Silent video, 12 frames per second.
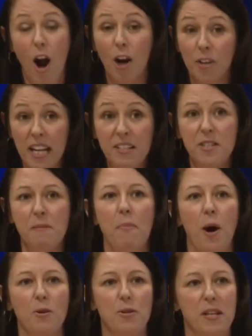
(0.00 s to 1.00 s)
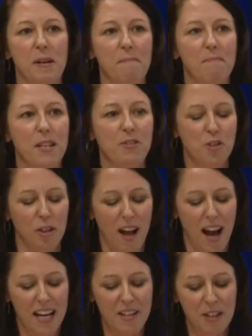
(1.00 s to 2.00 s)
Our next symposium in
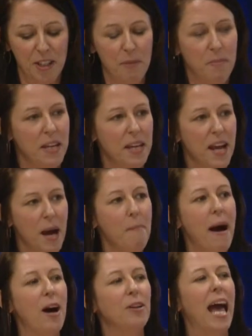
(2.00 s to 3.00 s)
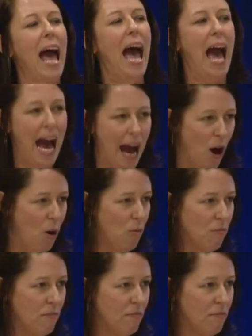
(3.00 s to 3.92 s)
July is going to be about how.